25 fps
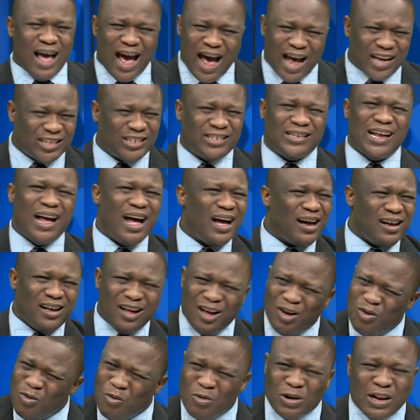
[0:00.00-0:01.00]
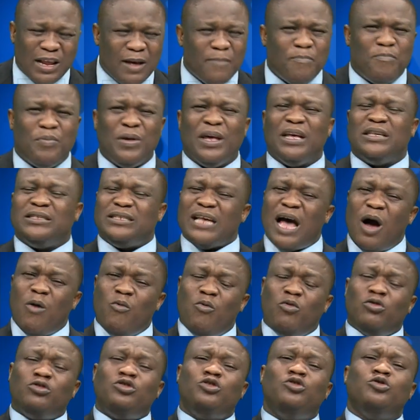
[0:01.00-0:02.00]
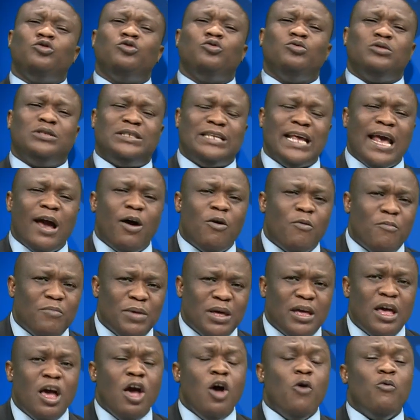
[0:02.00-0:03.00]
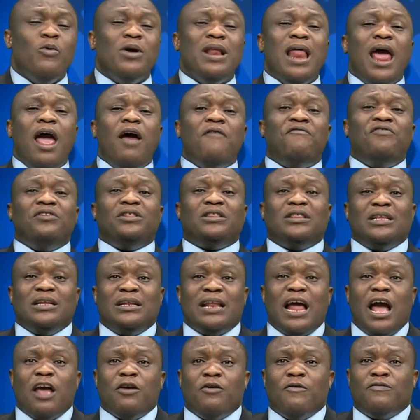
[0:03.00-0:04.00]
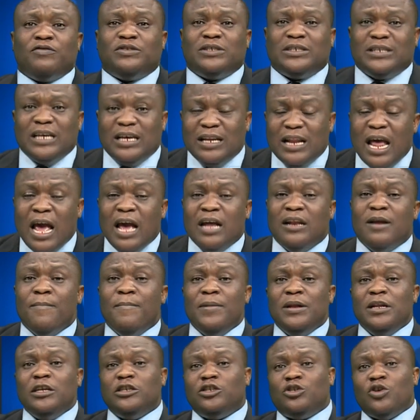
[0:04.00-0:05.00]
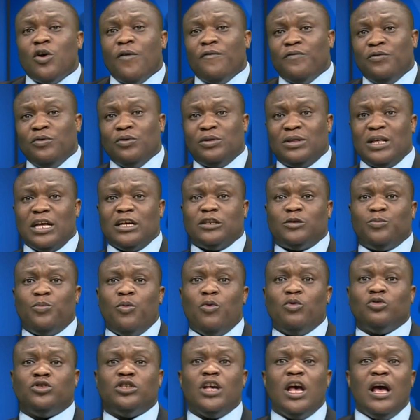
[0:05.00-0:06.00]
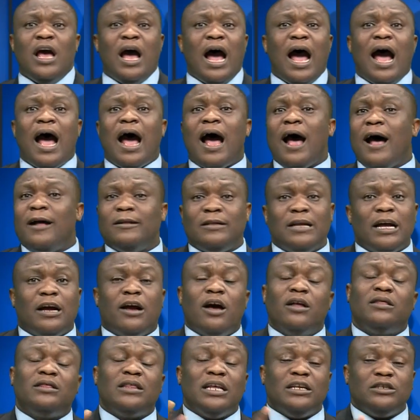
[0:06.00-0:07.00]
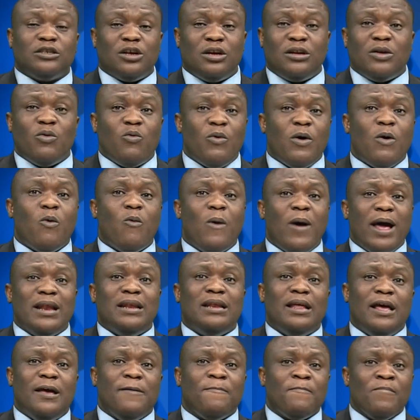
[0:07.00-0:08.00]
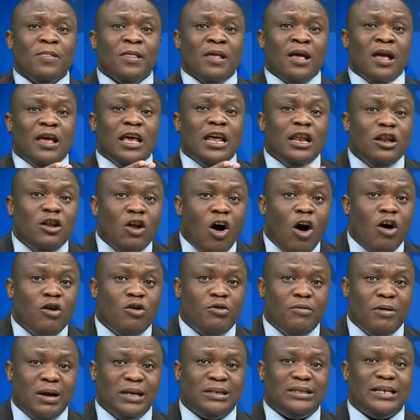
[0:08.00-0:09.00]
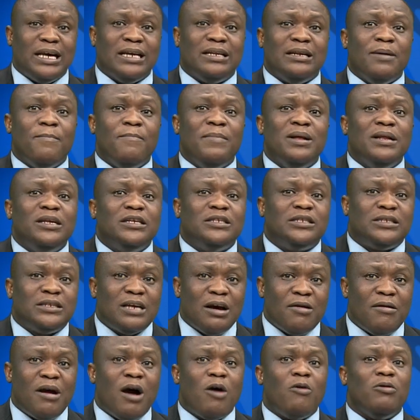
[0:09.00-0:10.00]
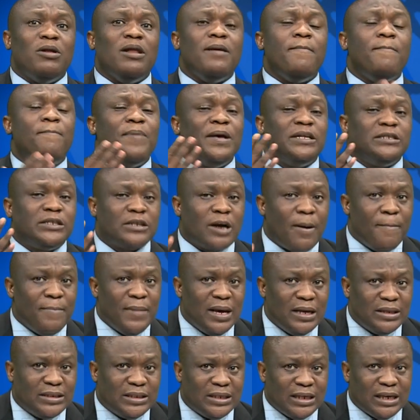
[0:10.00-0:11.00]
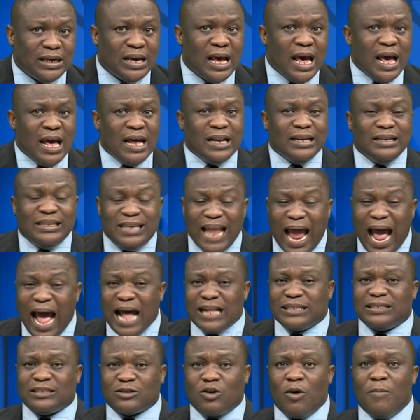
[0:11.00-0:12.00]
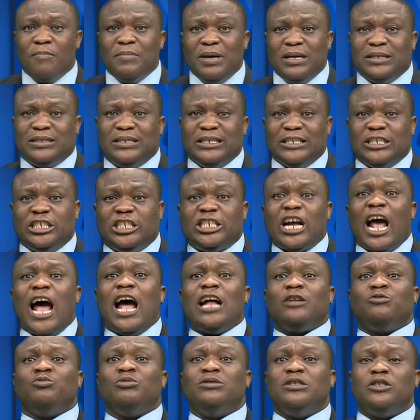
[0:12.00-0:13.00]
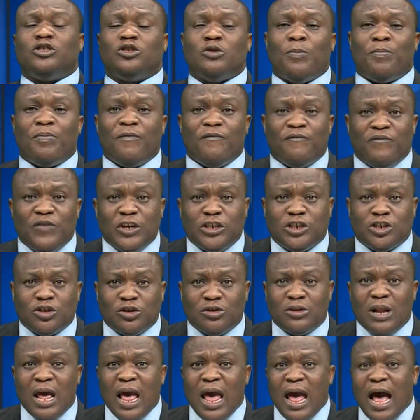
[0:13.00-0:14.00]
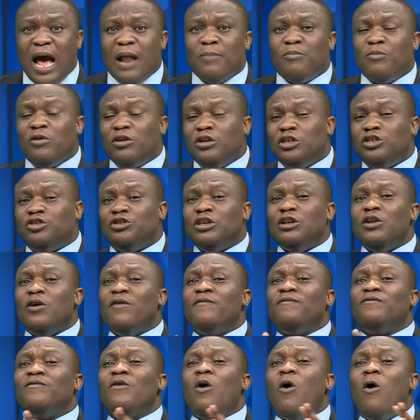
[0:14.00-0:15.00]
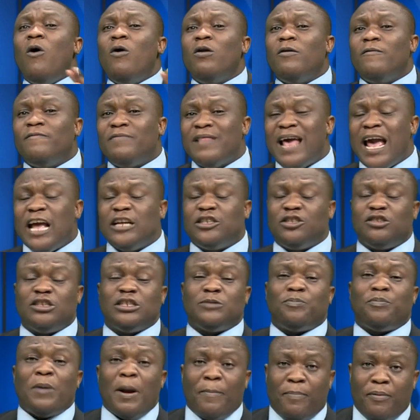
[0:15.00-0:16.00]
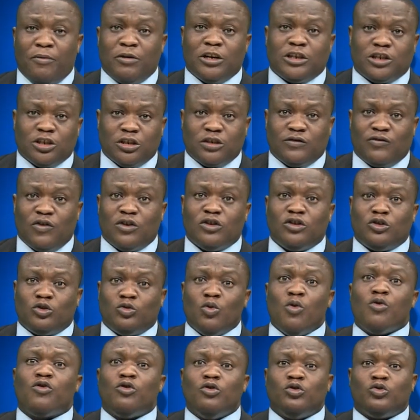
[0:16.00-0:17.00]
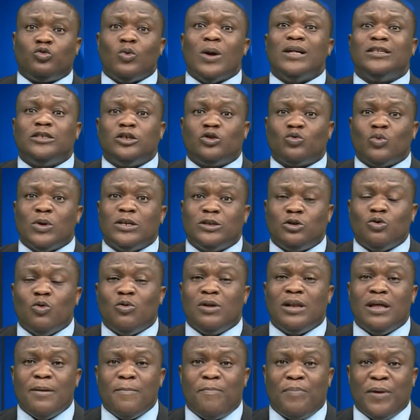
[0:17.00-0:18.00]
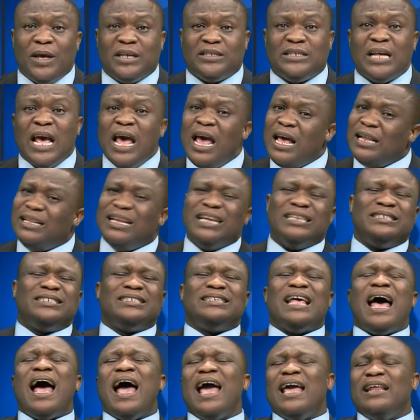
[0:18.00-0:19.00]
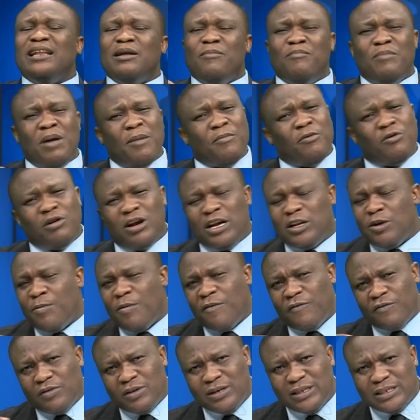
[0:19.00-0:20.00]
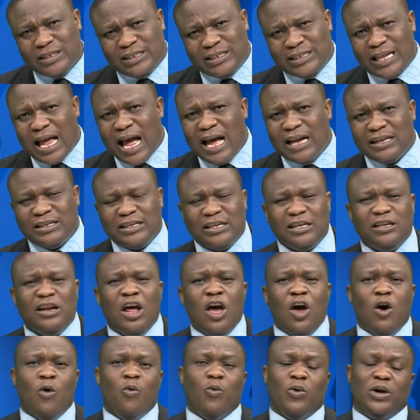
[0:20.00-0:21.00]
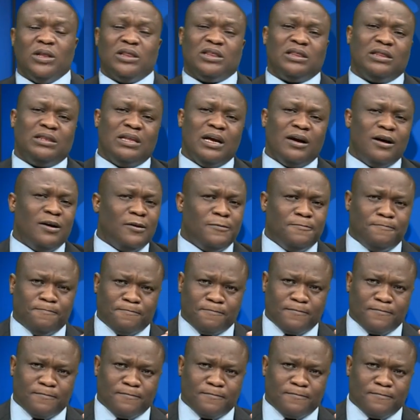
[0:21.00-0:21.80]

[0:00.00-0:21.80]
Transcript: Hashtag Olympics. I want you to tell me, with everything that you've seen, the Ministry of Youth and Sports, they got things underway when they inaugurated the Ministerial Ministerial Olympics Committee. That committee charged with the supervision and monitoring of all of Nigeria's preparations for the Tokyo 2020 Olympics. They signed a memorandum of understanding with the